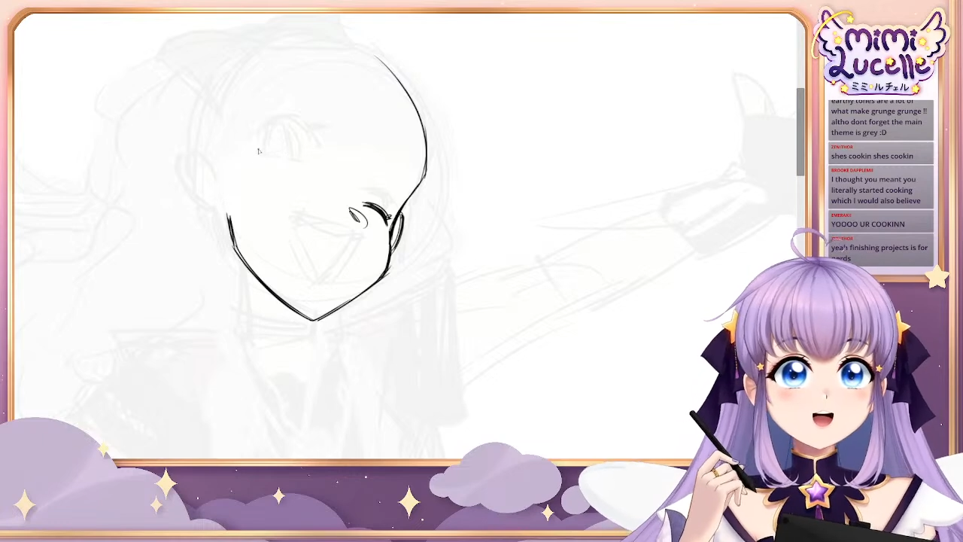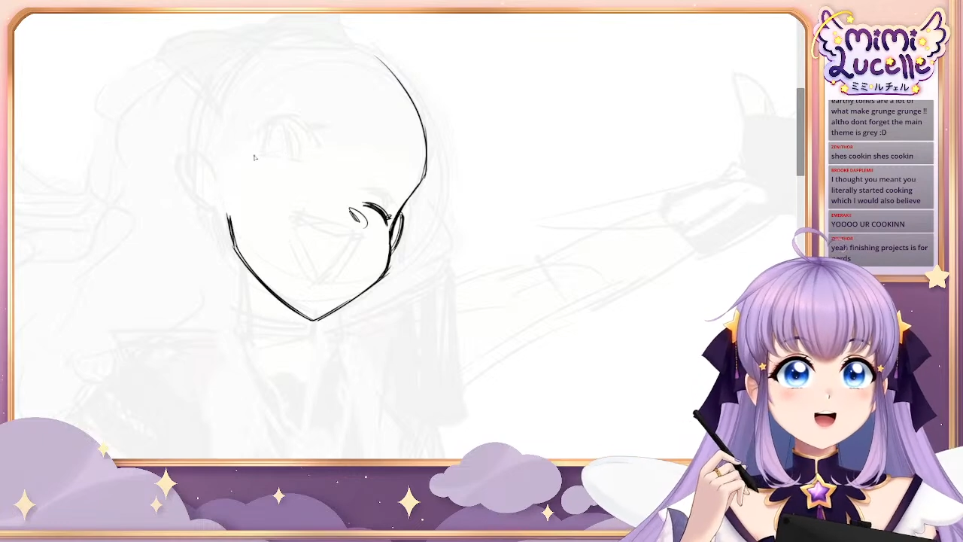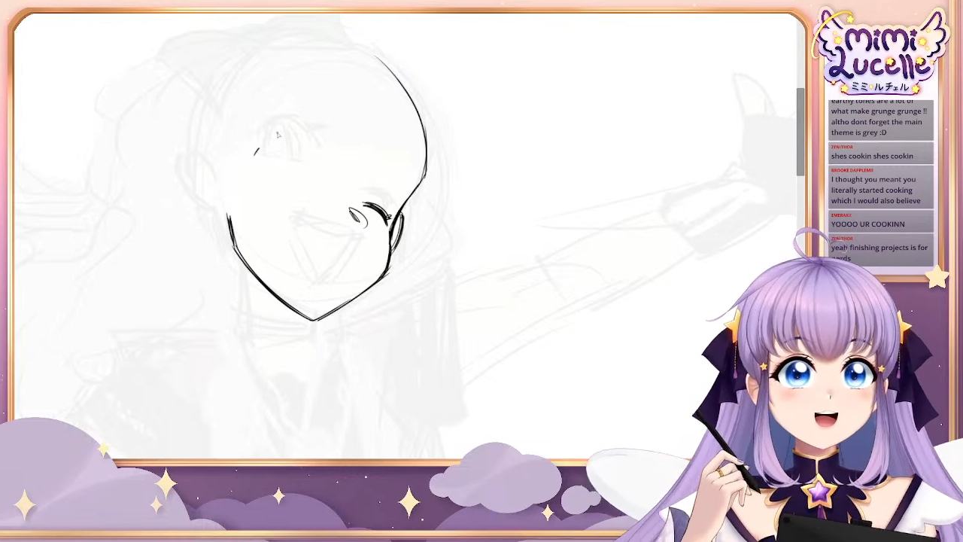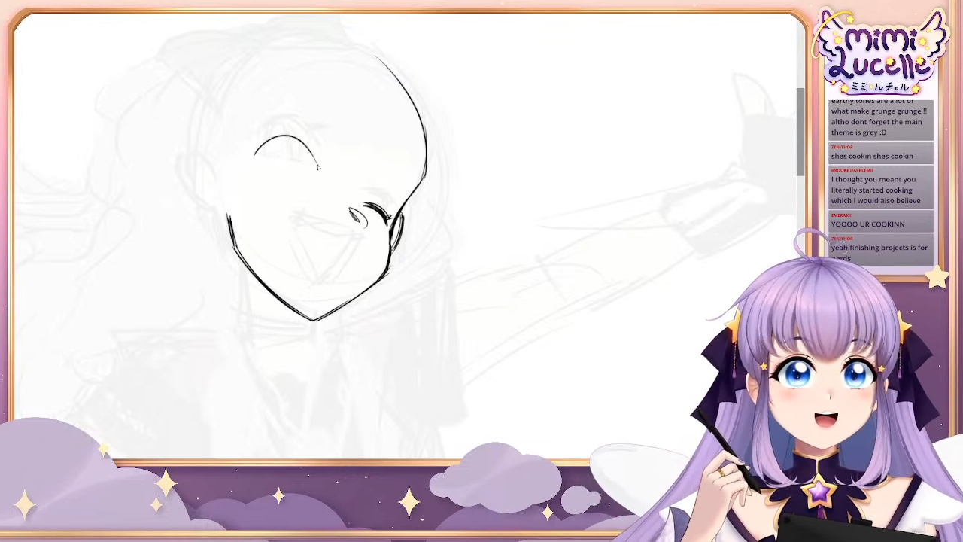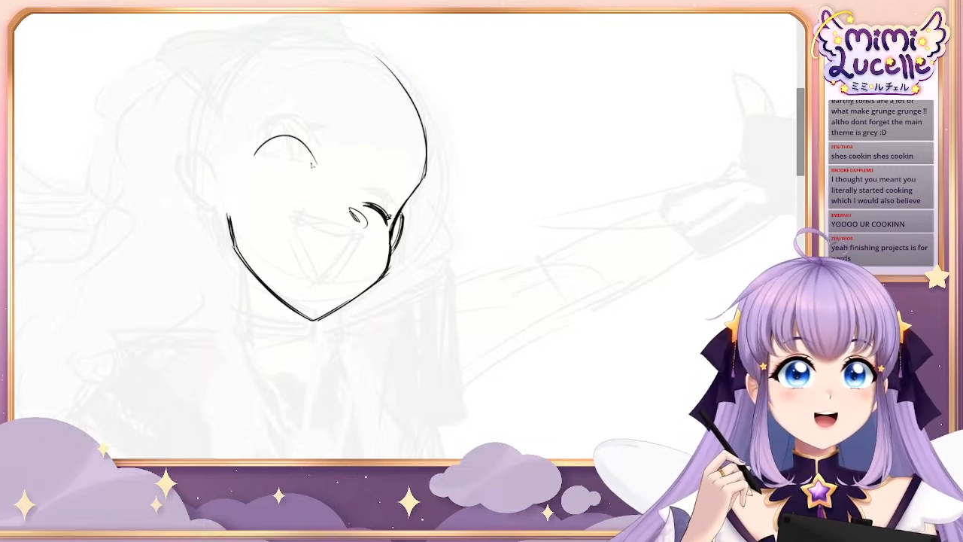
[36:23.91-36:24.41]

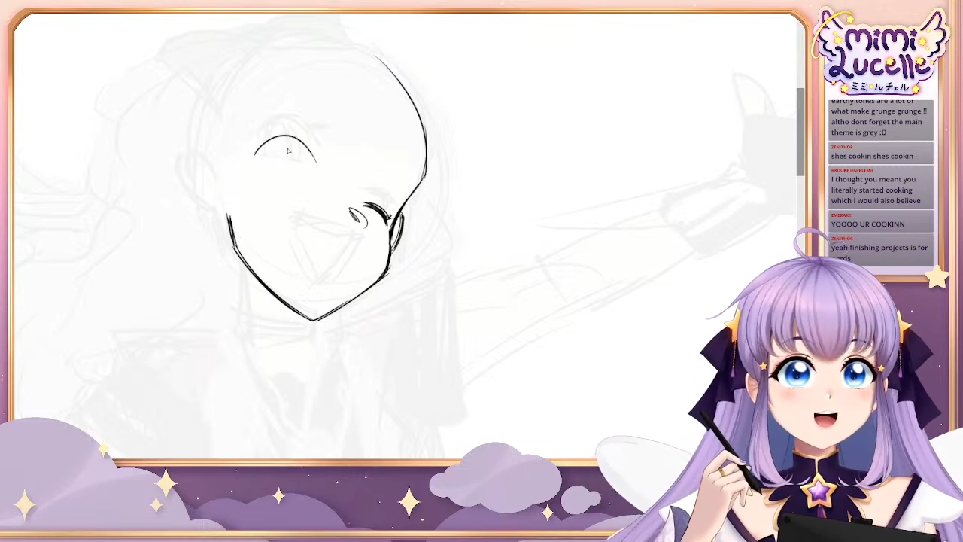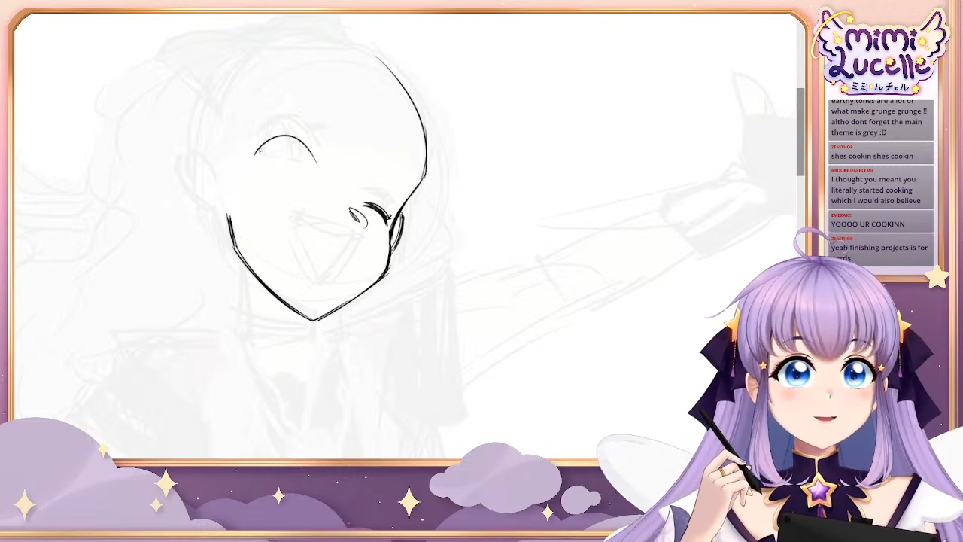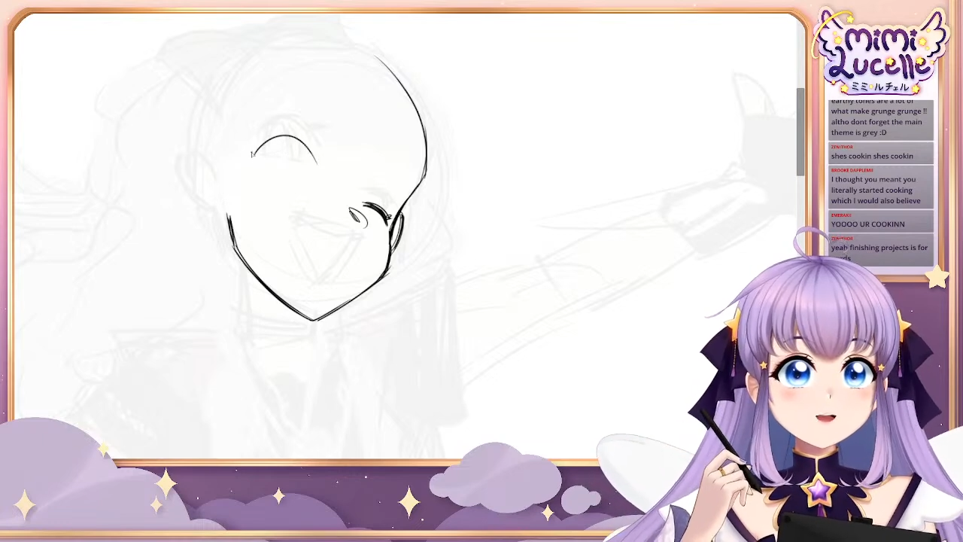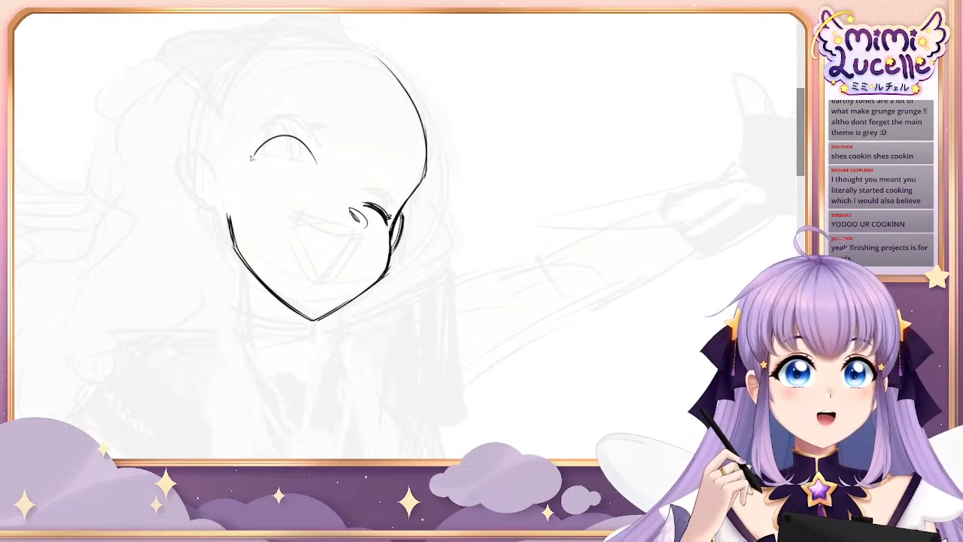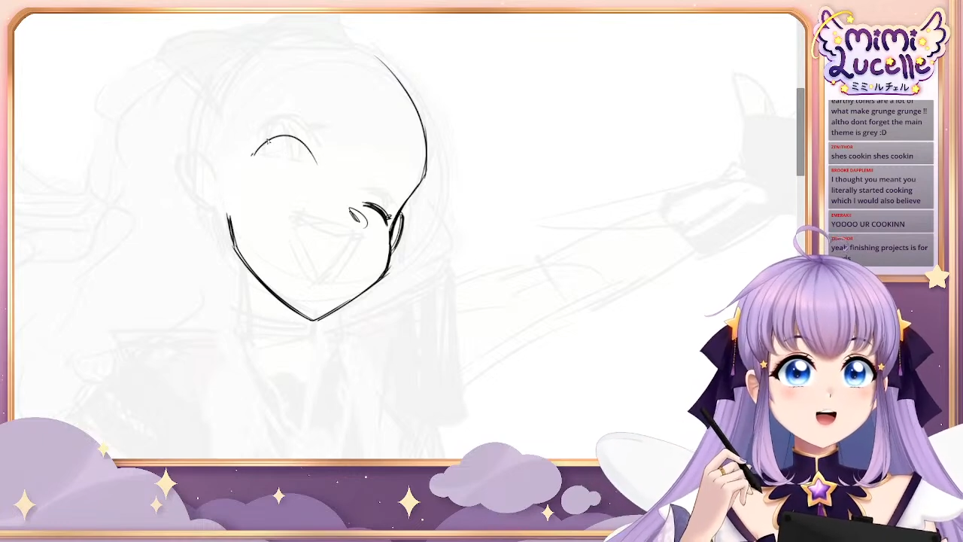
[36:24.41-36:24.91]
It's
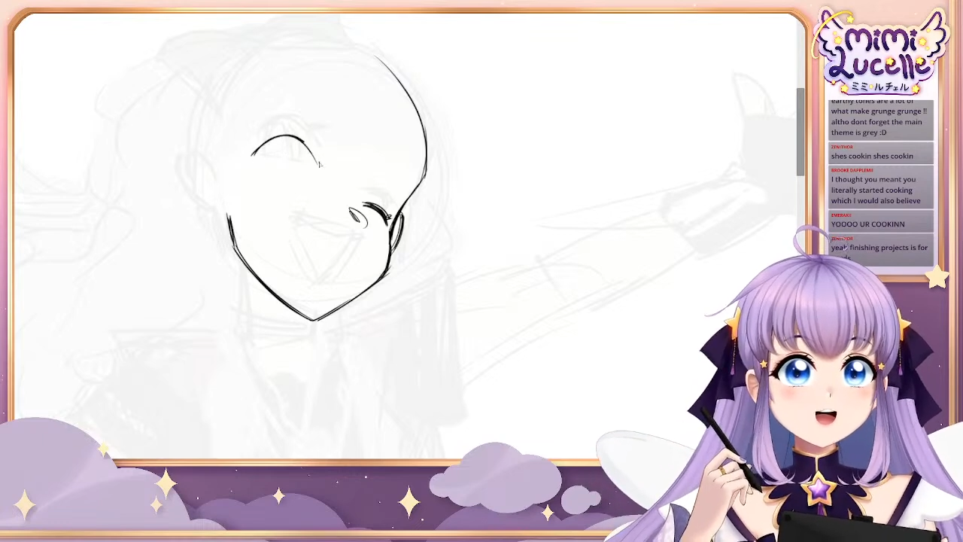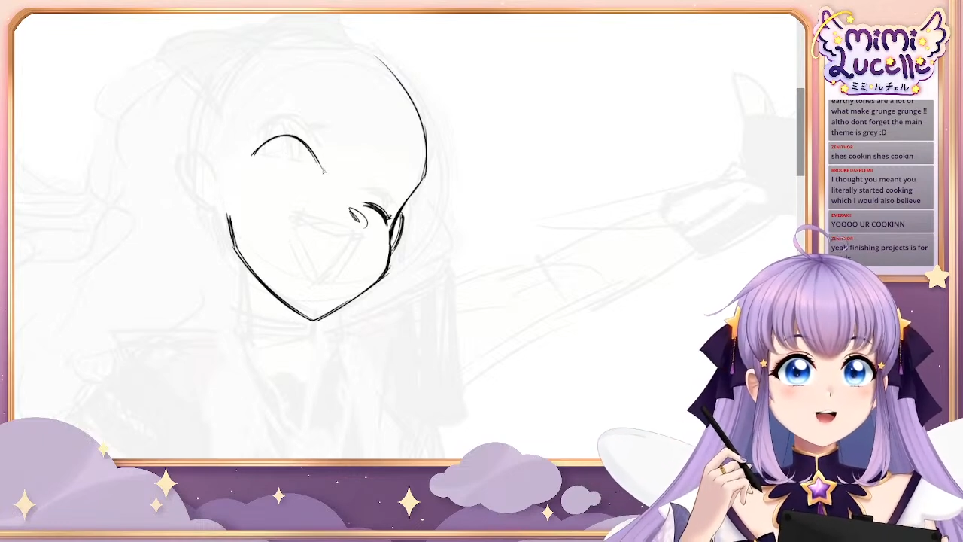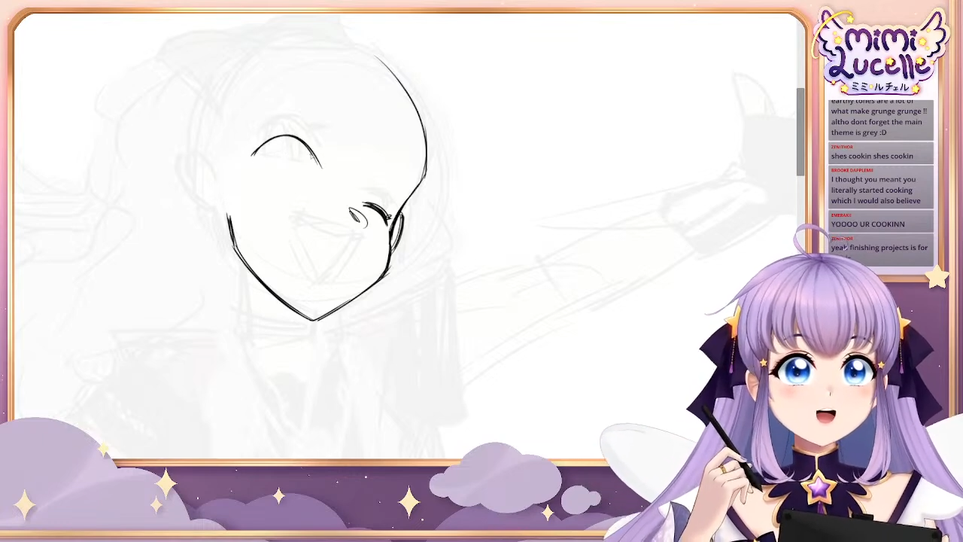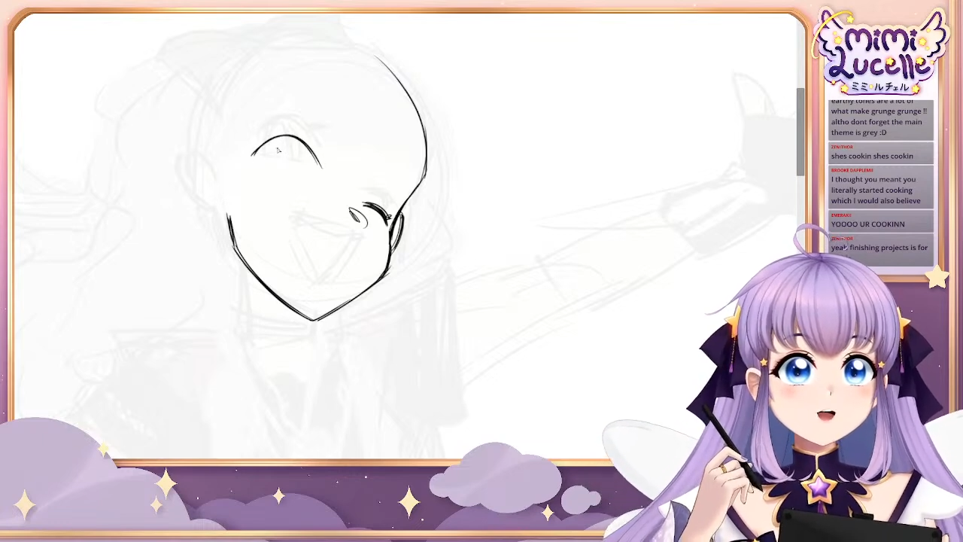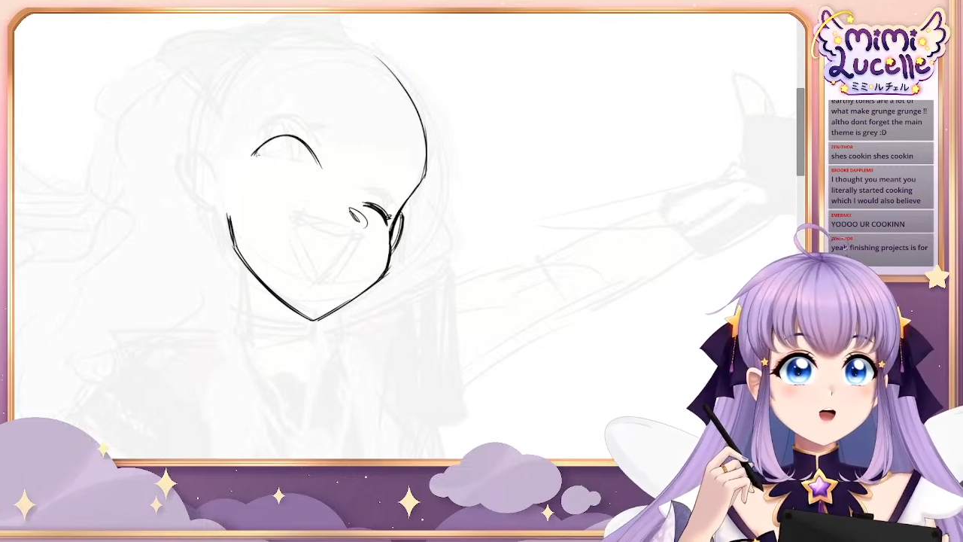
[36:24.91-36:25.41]
impressive. Some
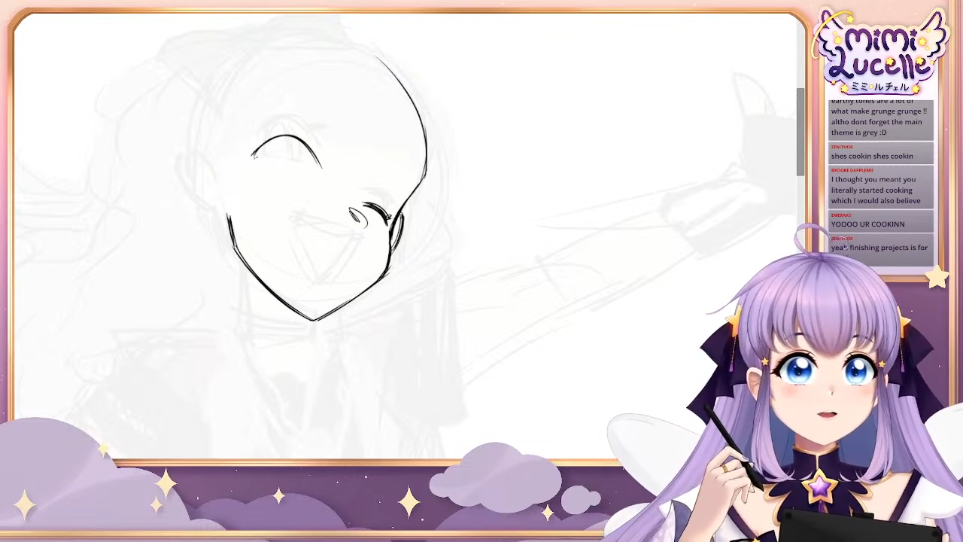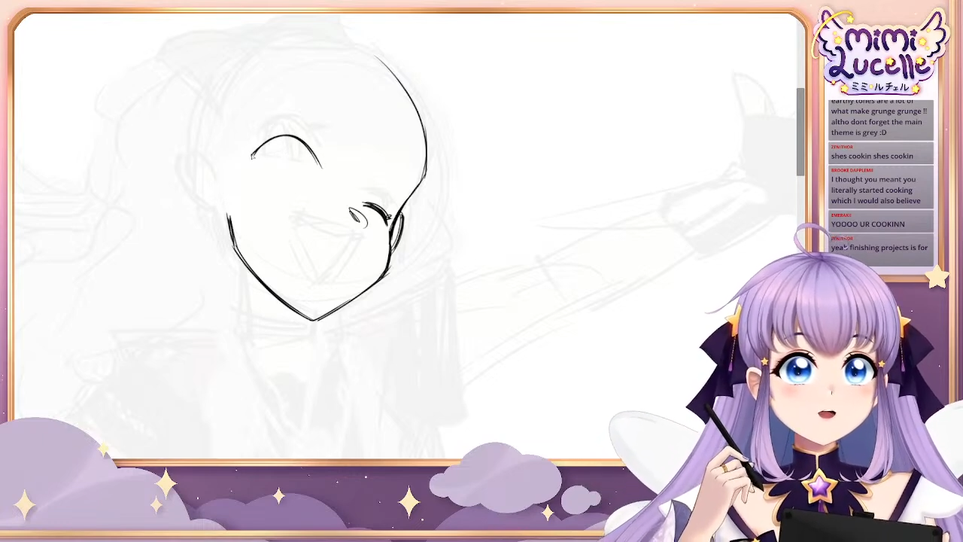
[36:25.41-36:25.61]
of the food